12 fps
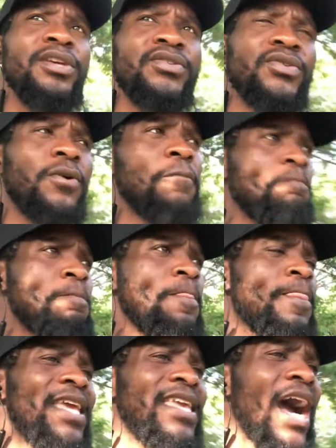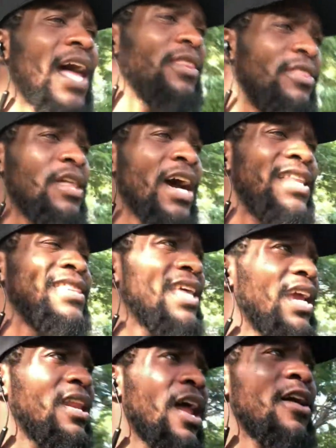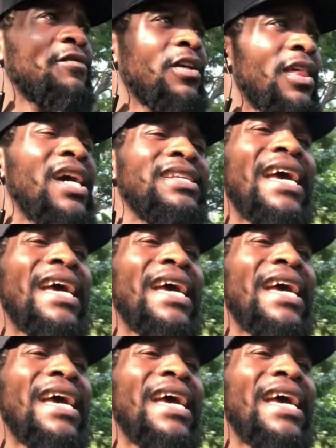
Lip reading: So yeah, and then after that,